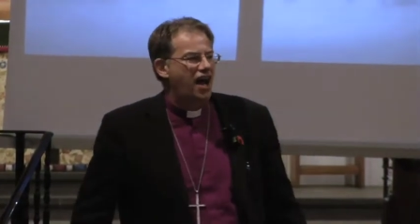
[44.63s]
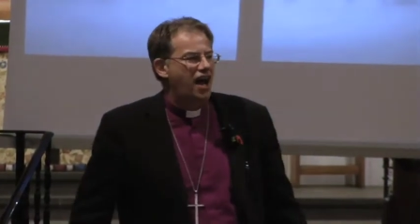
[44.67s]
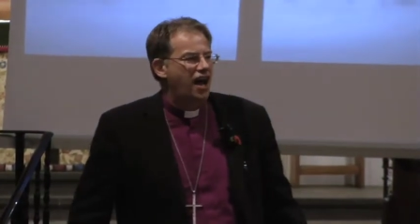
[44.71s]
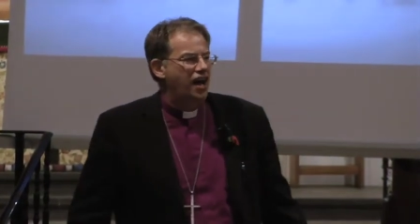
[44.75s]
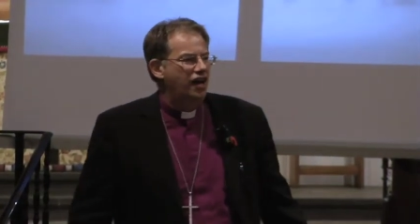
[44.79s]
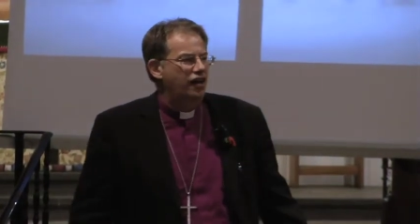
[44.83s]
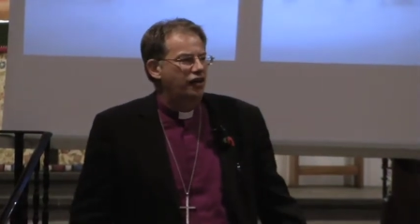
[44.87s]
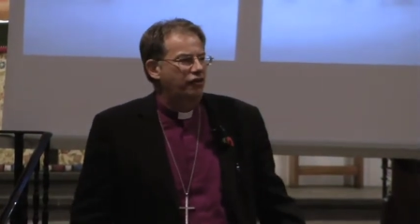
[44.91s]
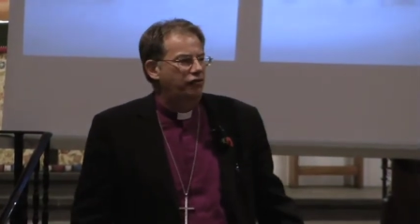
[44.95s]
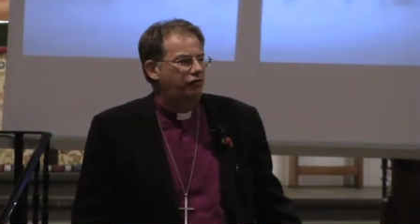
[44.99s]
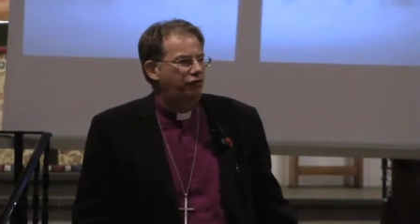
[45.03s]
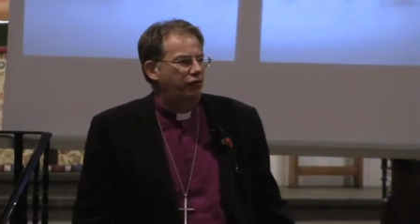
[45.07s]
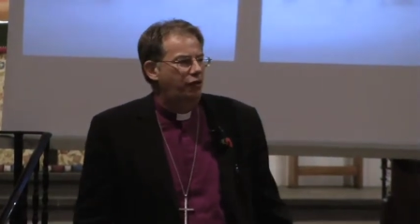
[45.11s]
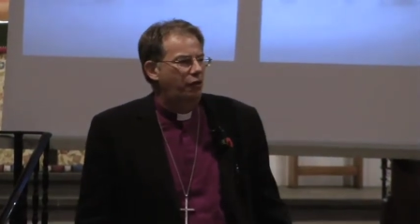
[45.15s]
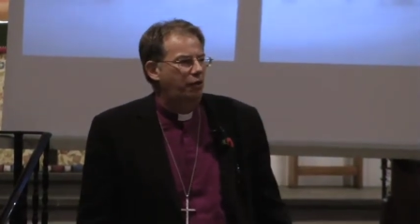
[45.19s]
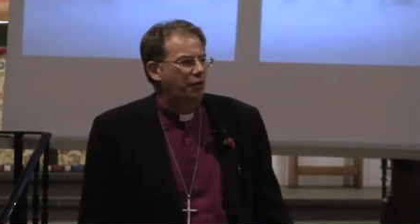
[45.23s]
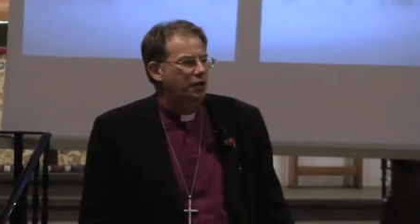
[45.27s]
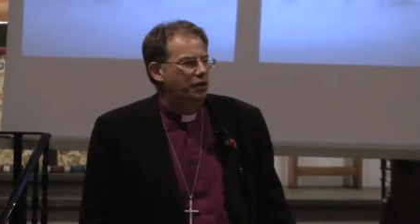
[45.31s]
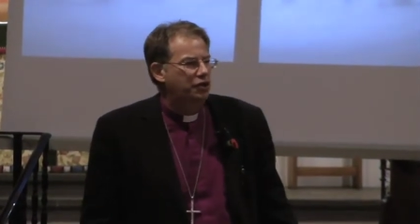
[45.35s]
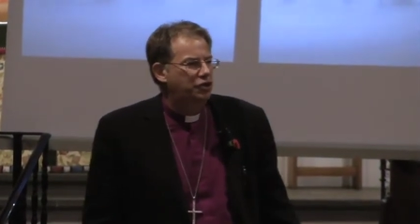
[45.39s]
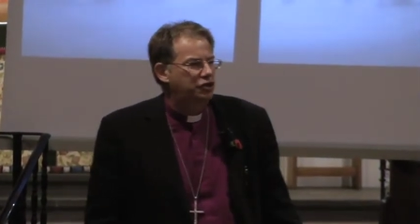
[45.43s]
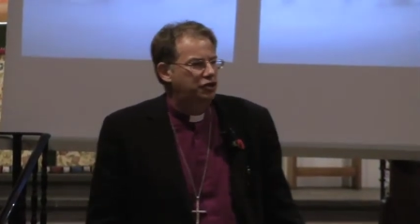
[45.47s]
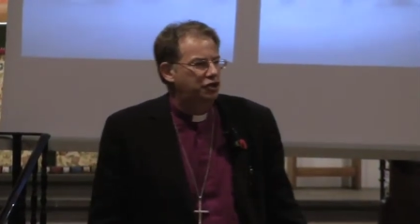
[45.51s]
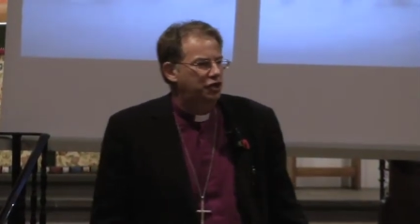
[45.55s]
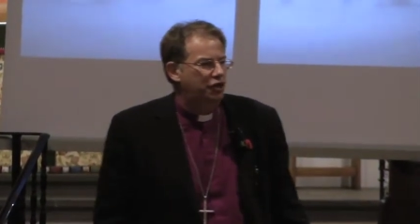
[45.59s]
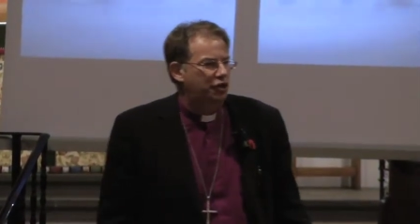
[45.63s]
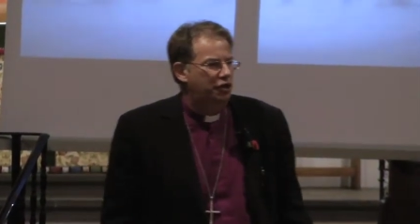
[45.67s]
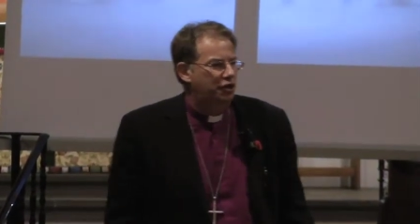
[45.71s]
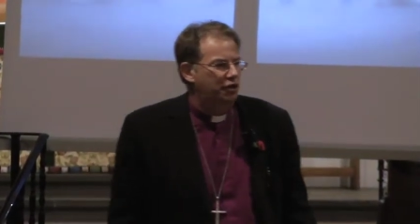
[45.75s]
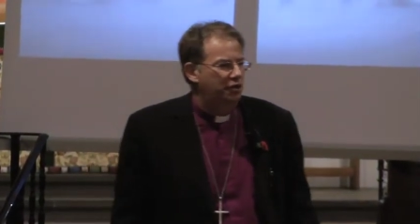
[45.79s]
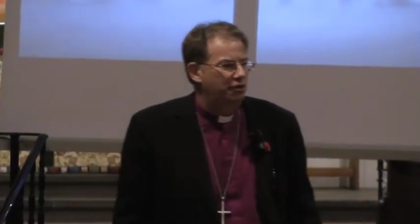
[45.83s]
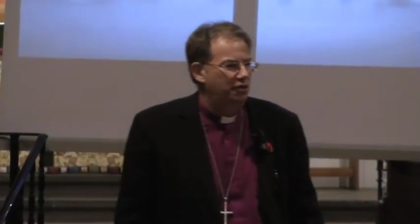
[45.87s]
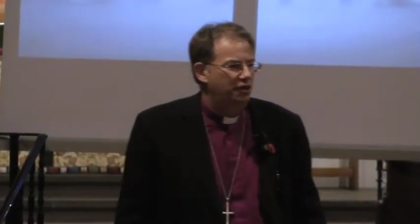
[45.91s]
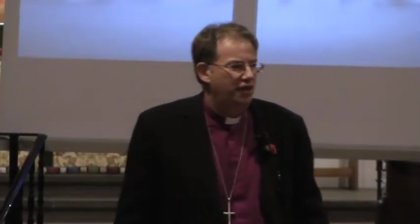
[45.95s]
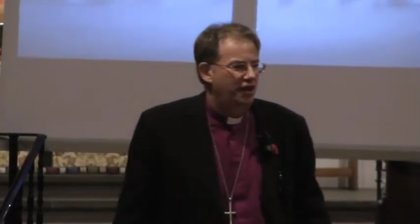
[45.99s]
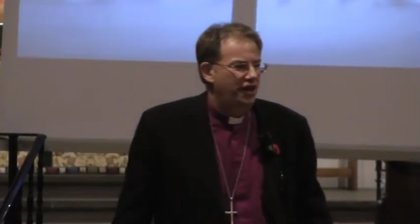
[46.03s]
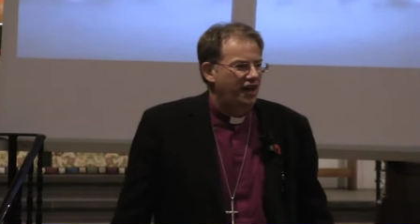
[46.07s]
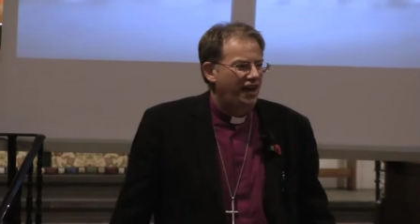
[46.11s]
I look forward
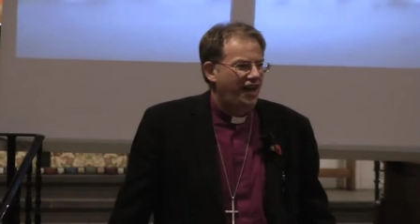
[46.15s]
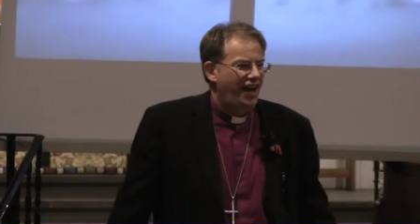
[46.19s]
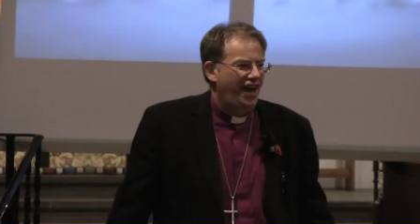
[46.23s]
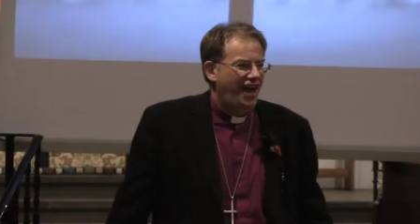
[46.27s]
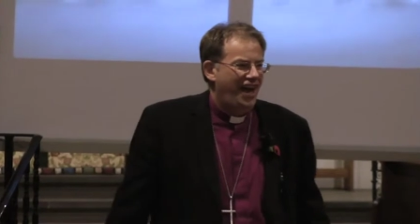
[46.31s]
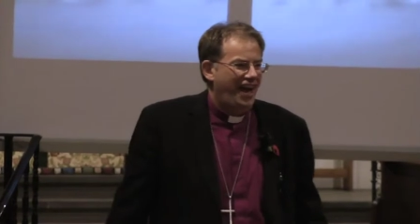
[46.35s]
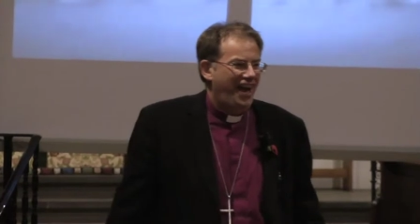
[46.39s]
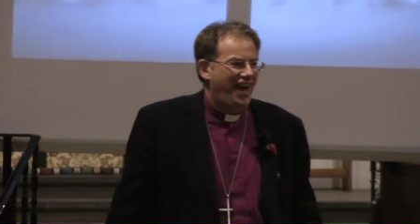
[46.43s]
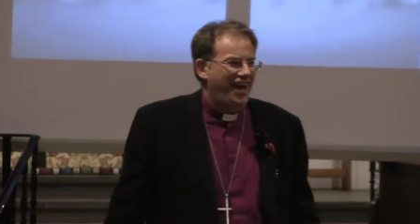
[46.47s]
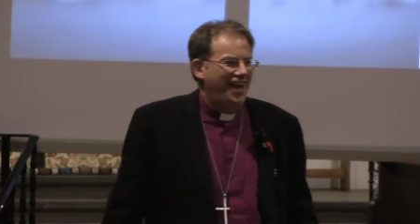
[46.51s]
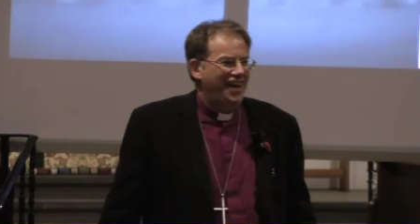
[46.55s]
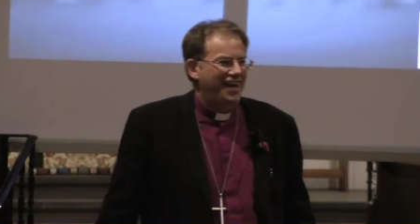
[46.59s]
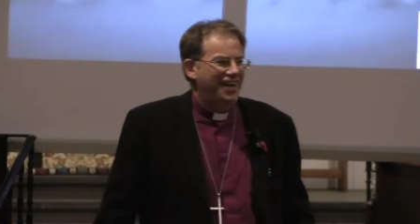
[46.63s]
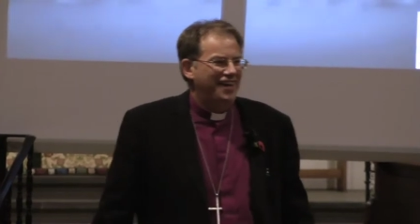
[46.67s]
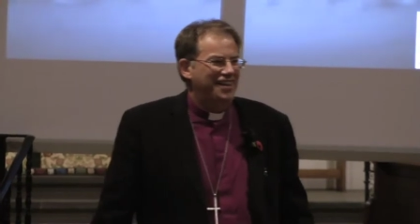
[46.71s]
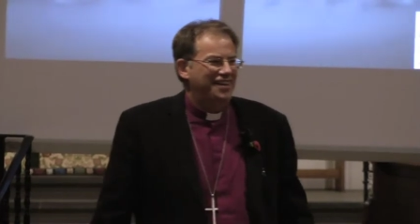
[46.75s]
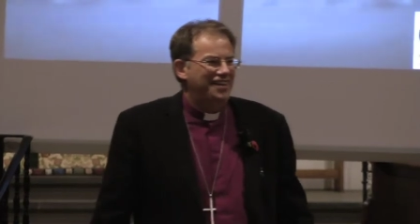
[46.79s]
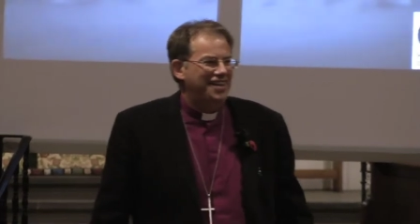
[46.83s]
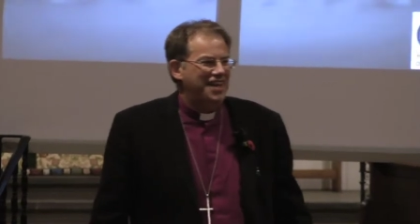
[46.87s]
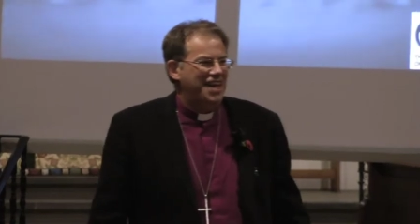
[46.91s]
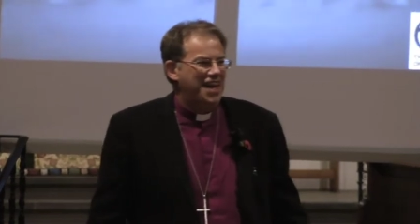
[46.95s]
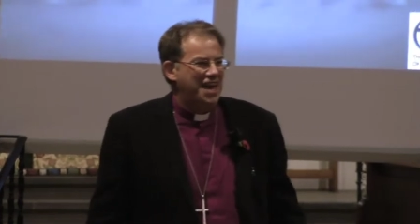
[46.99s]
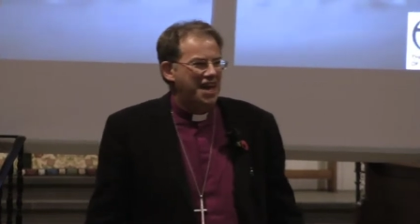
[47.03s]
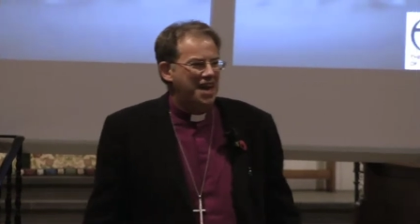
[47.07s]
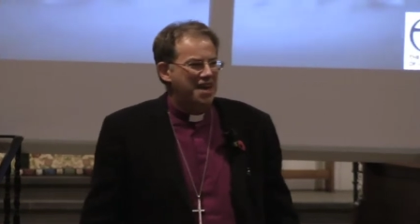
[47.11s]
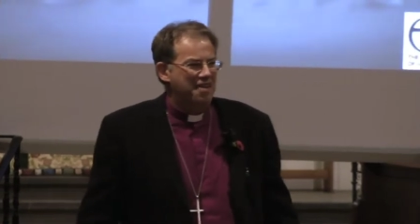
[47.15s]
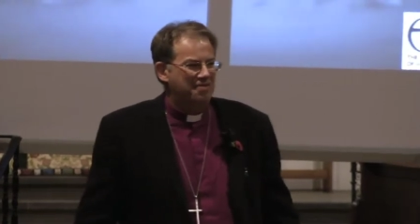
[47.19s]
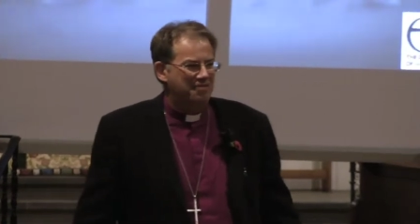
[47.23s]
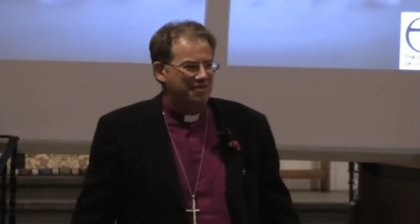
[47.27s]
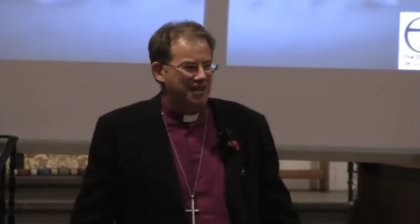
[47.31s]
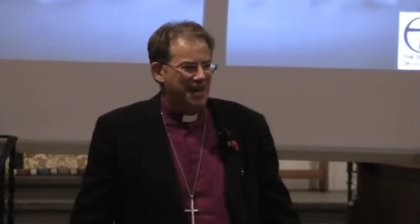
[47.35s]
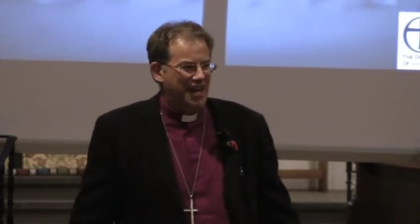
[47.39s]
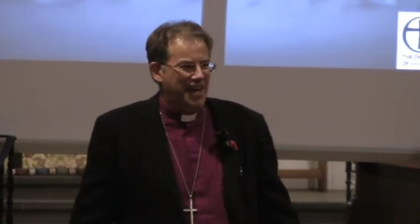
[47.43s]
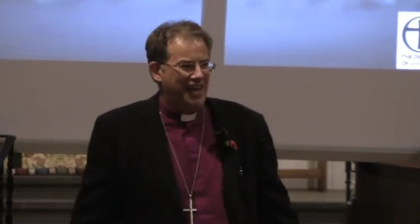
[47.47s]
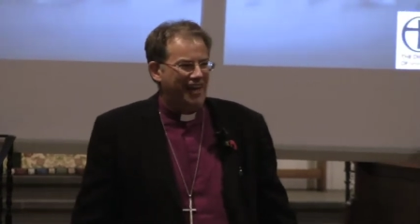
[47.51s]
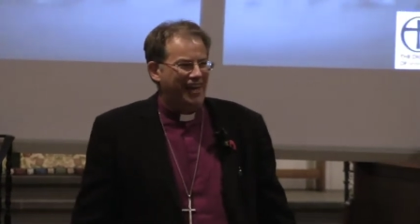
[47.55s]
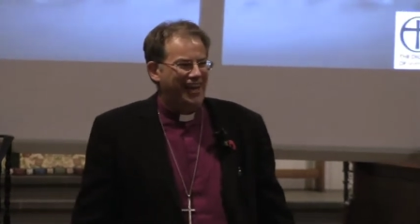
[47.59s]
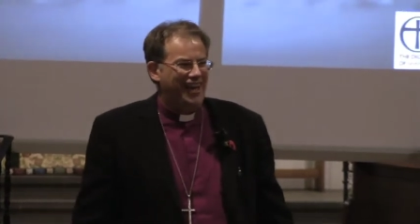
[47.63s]
to uh, the
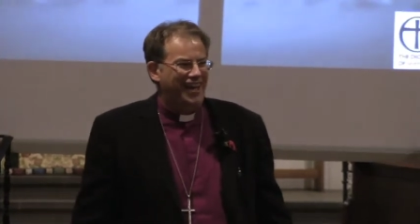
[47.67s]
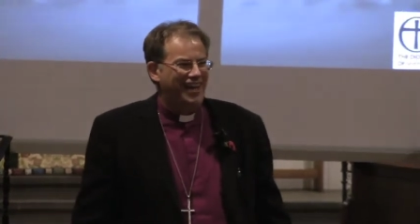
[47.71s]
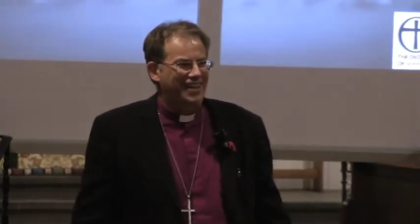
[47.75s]
evening.